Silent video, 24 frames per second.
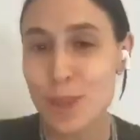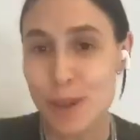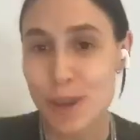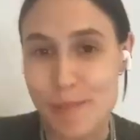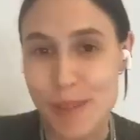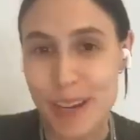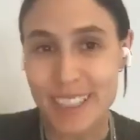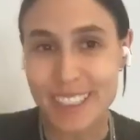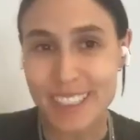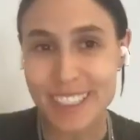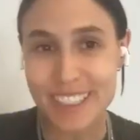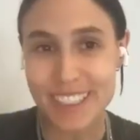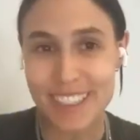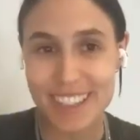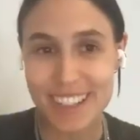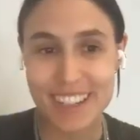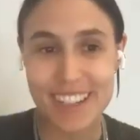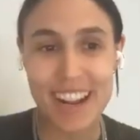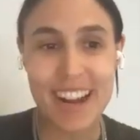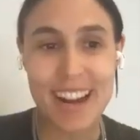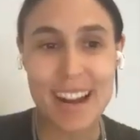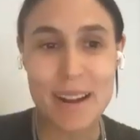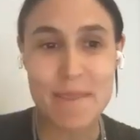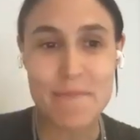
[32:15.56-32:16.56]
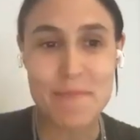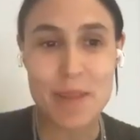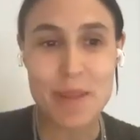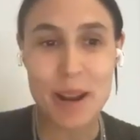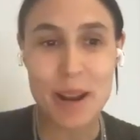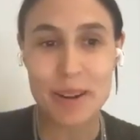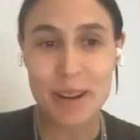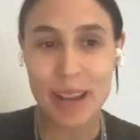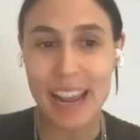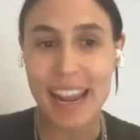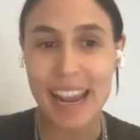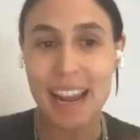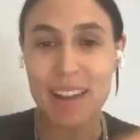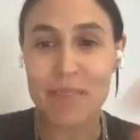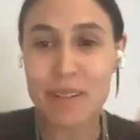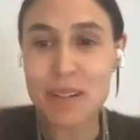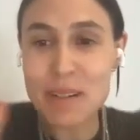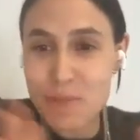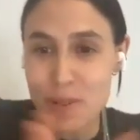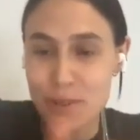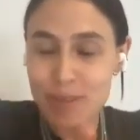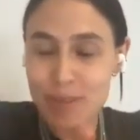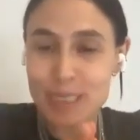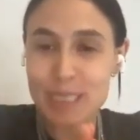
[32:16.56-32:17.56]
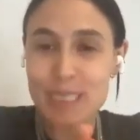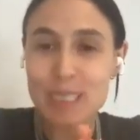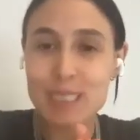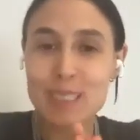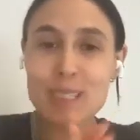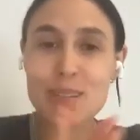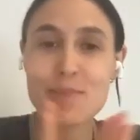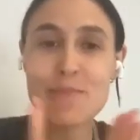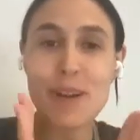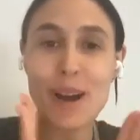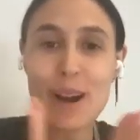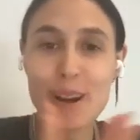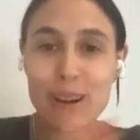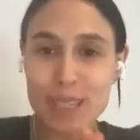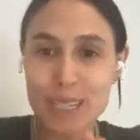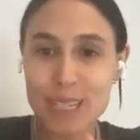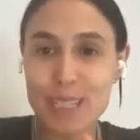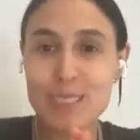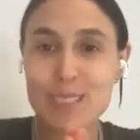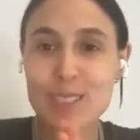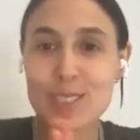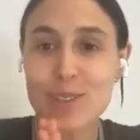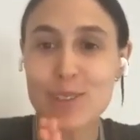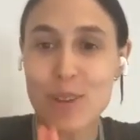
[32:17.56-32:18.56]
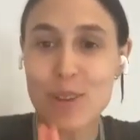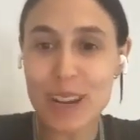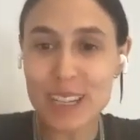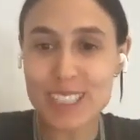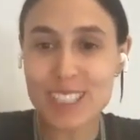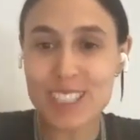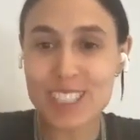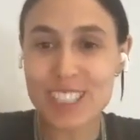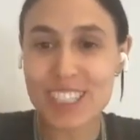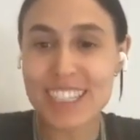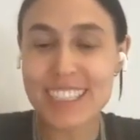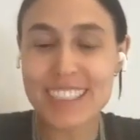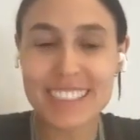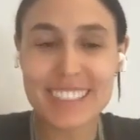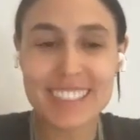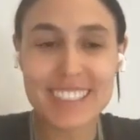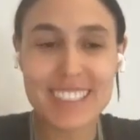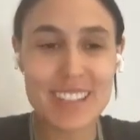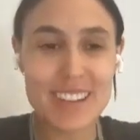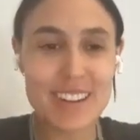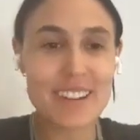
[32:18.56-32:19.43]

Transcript: you so much. Okay, I want to move into some audience questions.